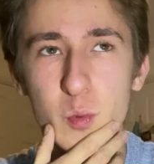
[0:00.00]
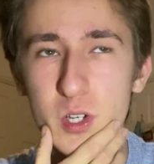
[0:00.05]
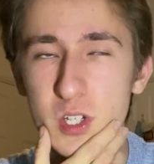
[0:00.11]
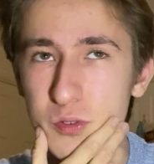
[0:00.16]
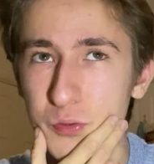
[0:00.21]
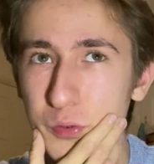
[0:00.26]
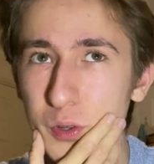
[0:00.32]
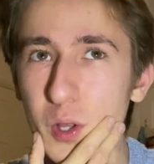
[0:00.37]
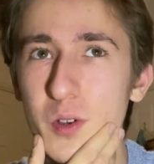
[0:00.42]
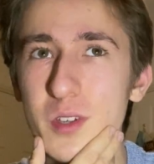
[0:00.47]
which
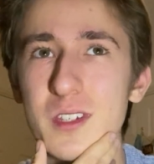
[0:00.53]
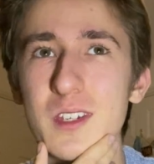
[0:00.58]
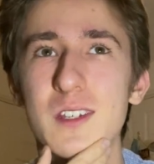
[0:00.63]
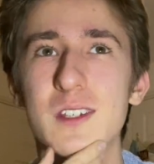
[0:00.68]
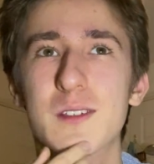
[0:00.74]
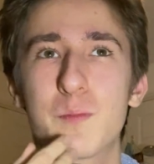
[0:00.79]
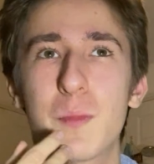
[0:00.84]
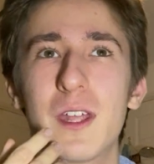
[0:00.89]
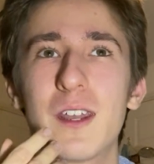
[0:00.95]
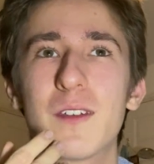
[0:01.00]
Flux
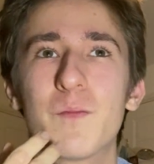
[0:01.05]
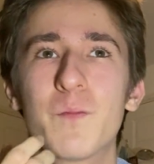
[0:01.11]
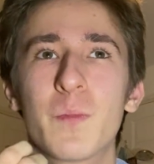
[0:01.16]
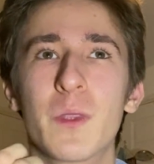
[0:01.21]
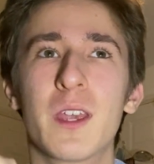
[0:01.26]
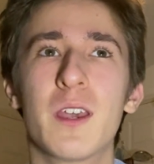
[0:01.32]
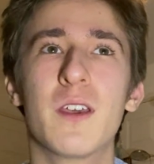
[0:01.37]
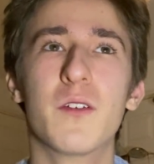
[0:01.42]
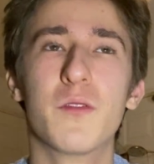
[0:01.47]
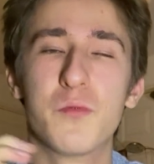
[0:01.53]
has been
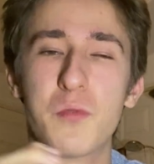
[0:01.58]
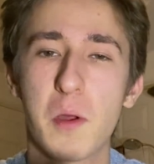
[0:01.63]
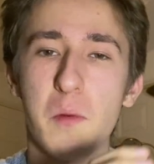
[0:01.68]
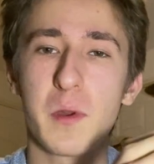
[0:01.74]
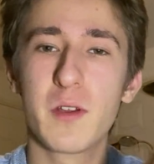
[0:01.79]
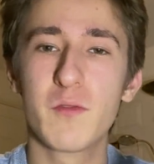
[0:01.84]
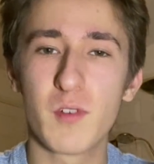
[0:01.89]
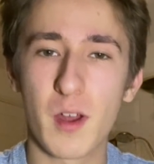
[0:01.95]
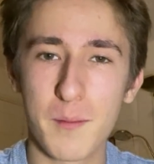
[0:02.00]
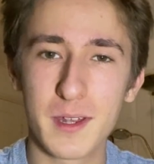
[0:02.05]

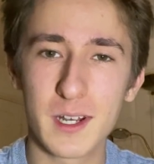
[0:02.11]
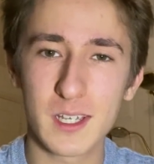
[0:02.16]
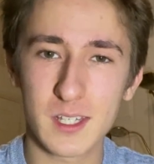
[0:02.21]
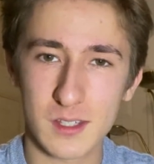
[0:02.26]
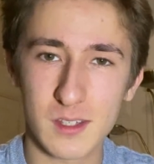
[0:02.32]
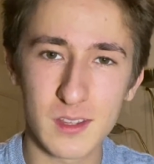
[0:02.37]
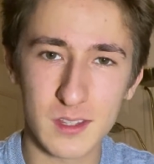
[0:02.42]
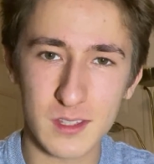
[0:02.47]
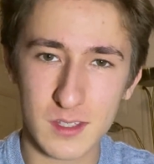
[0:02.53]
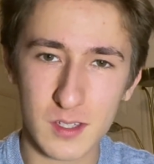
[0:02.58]
very
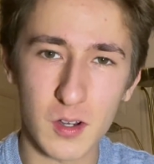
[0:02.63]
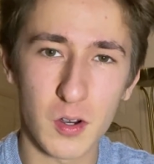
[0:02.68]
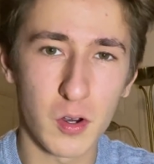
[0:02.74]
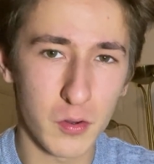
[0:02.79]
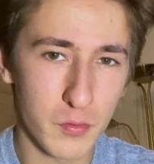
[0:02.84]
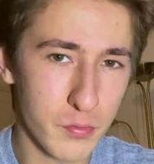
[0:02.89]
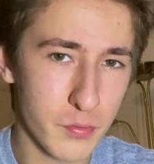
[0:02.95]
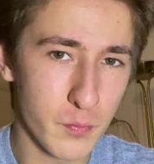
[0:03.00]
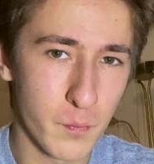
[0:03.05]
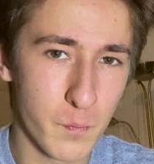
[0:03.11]
reminiscent
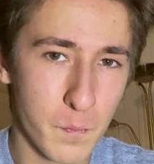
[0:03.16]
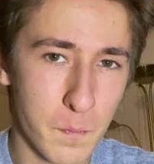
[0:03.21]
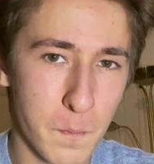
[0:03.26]
of.